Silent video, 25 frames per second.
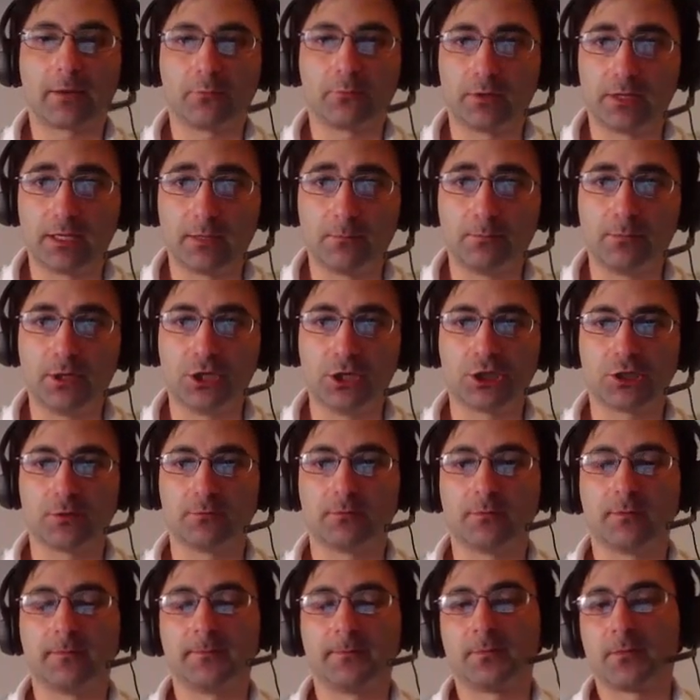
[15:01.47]
with the bishop.
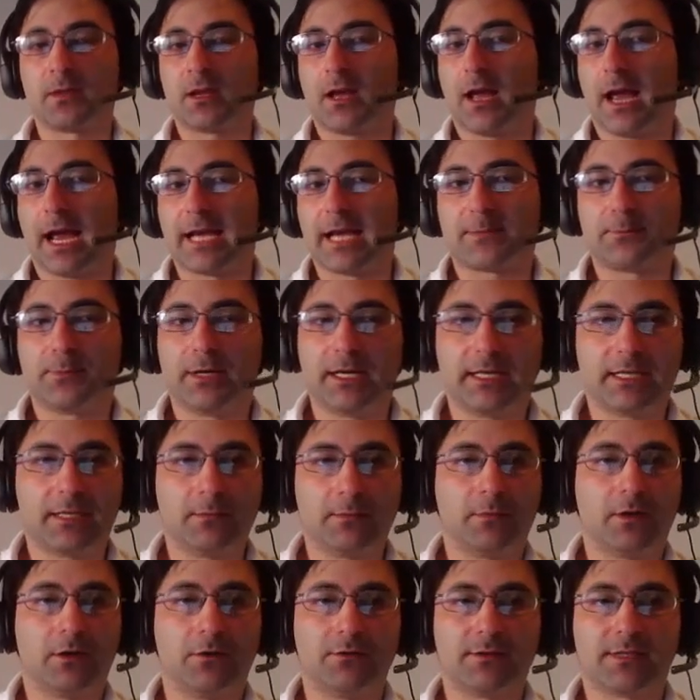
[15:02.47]
I spent
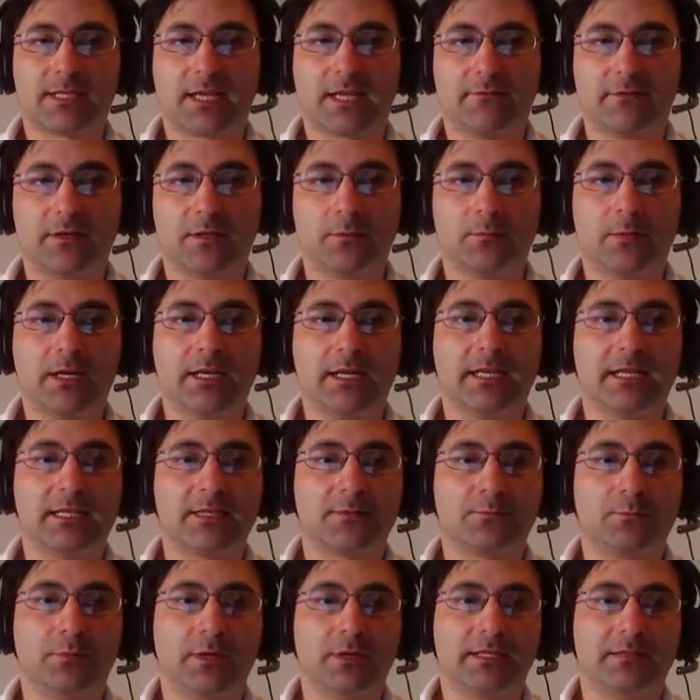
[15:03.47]
about 7 minutes,
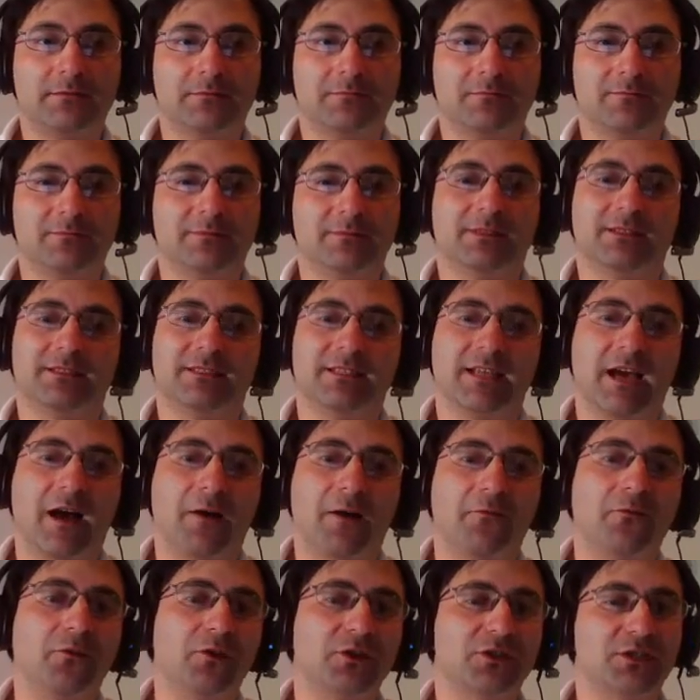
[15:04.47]
but
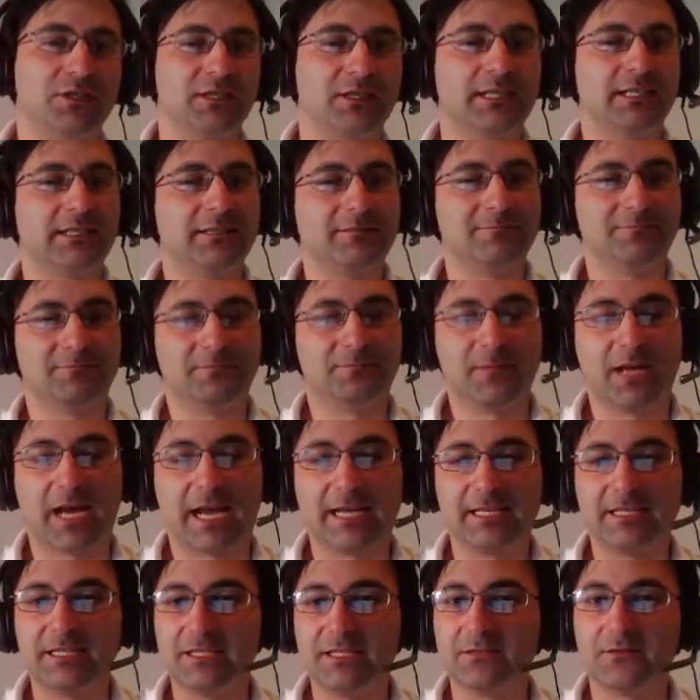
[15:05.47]
unfortunately I
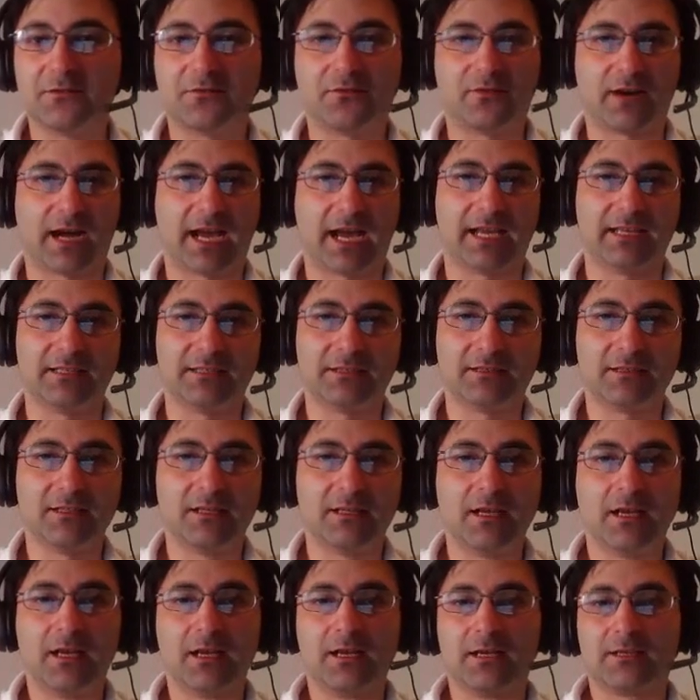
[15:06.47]
didn't find it.
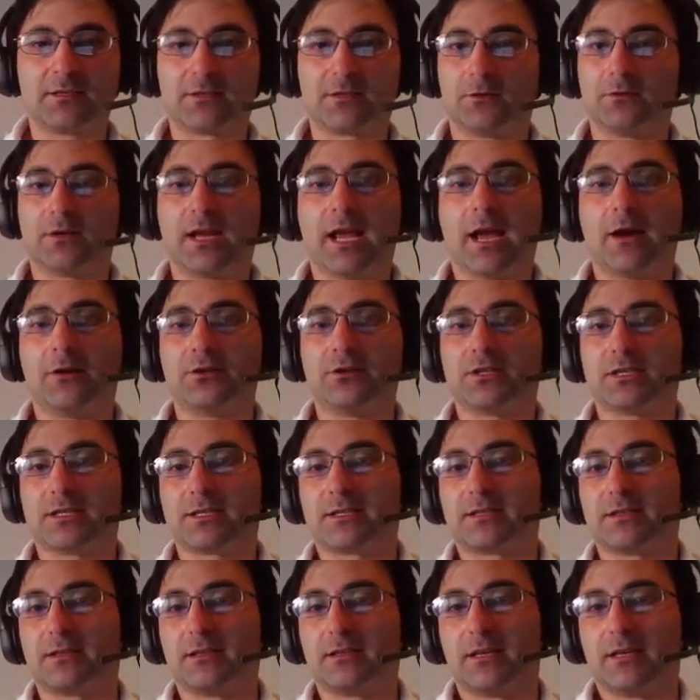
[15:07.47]
So now
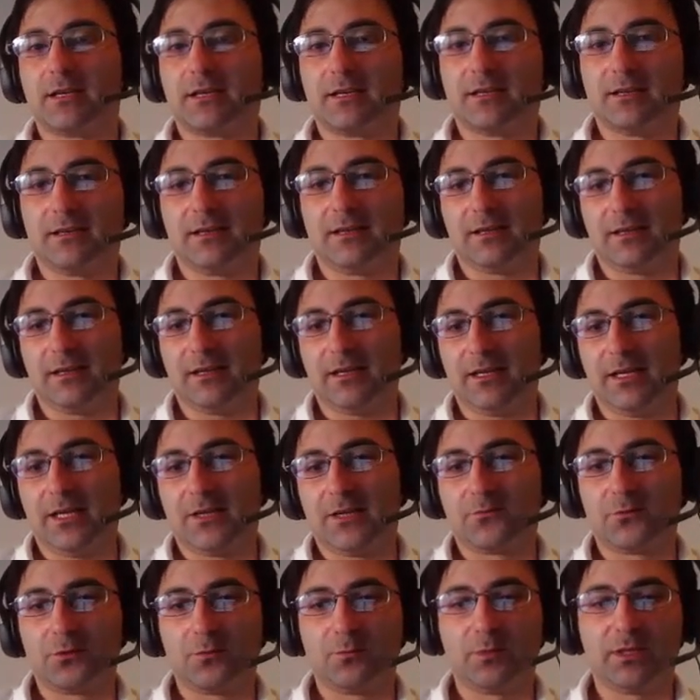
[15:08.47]
just,
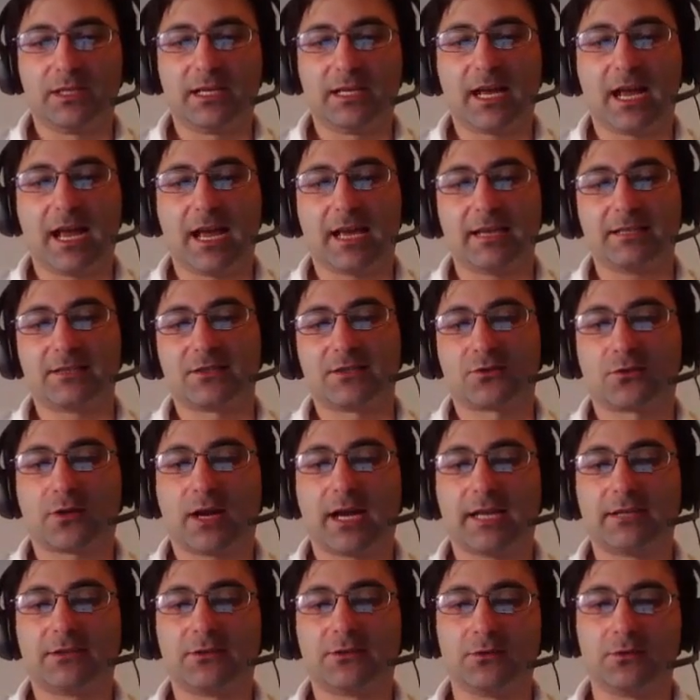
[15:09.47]
it would be nice,
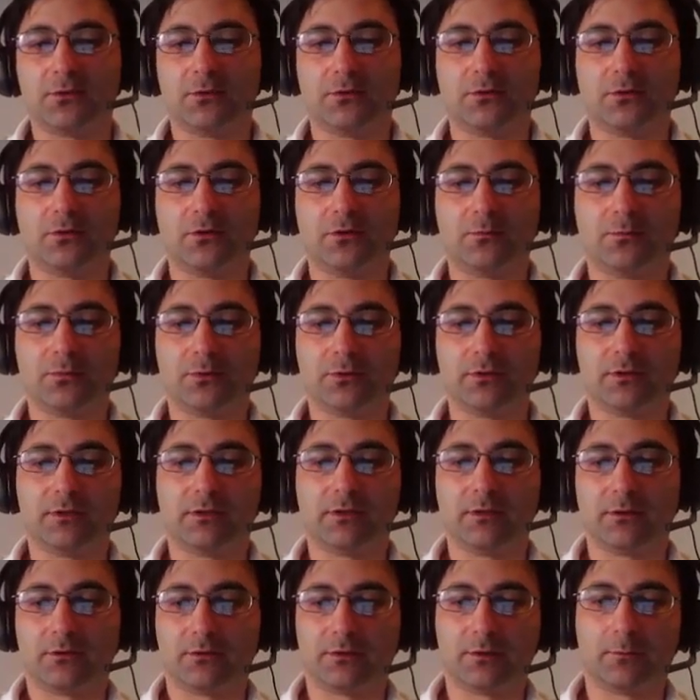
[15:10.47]
try to put
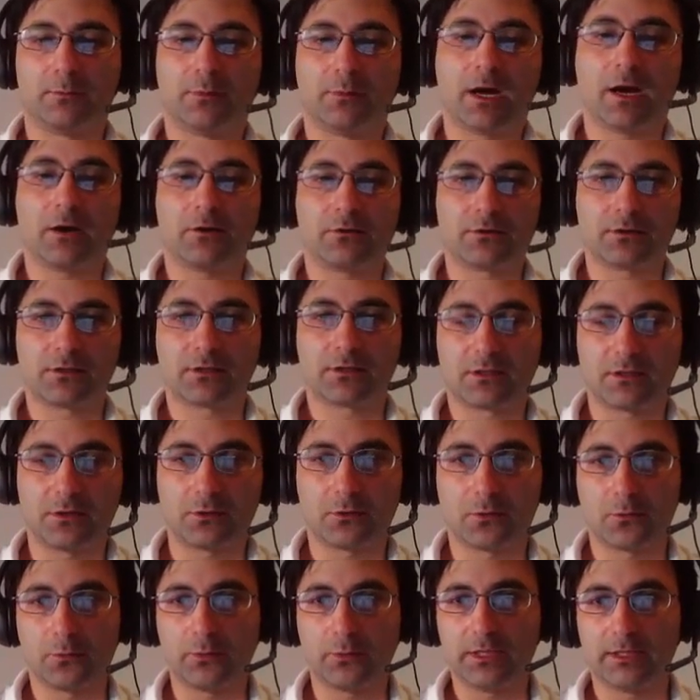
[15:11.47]
on the pause
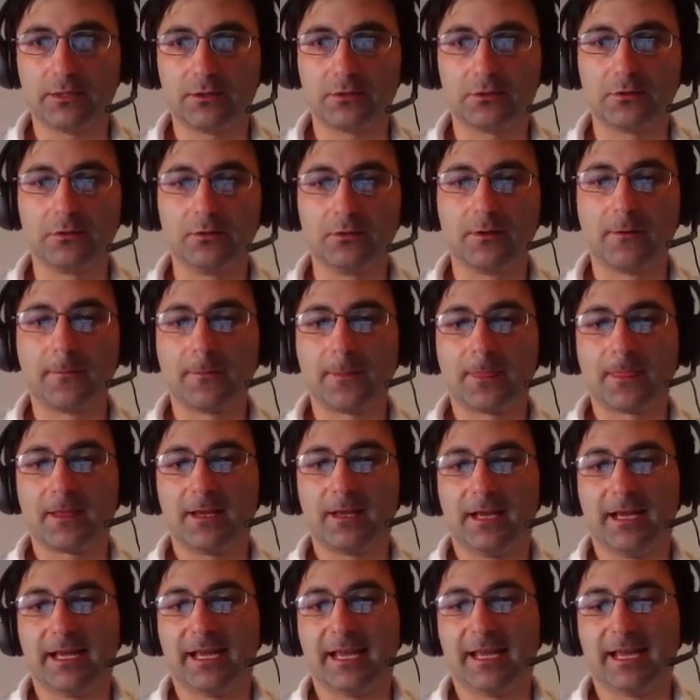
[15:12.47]
your video
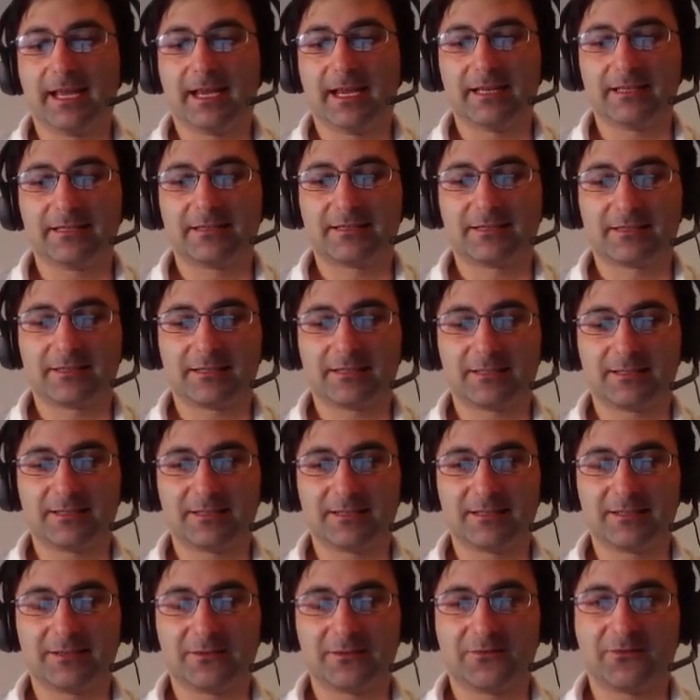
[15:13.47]
and
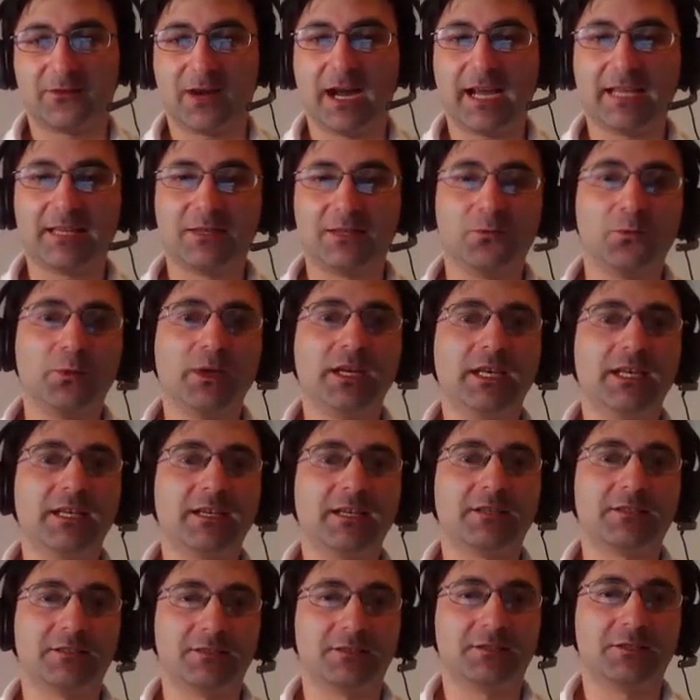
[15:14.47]
find the winning
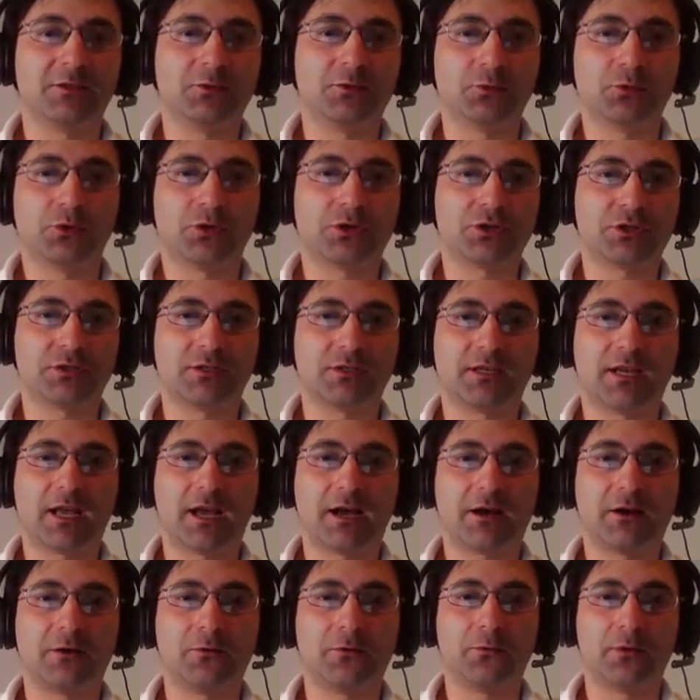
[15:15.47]
continuation
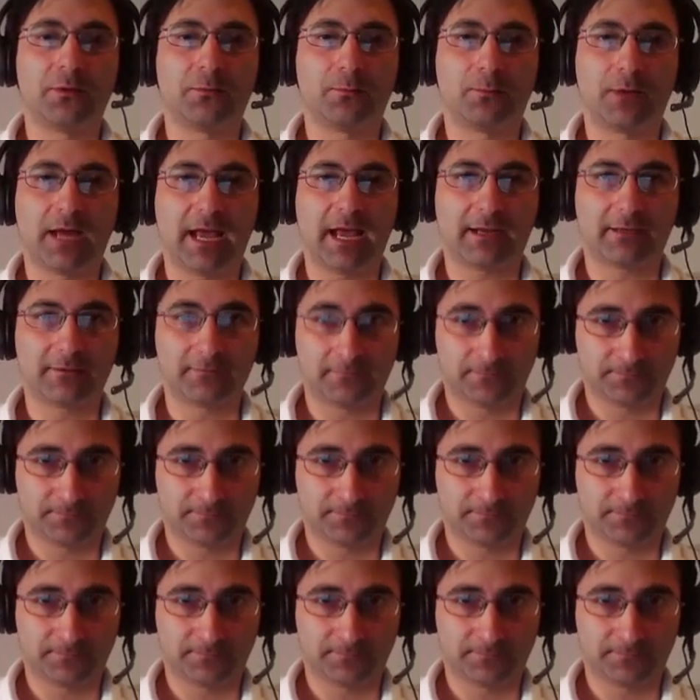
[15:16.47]
now with black.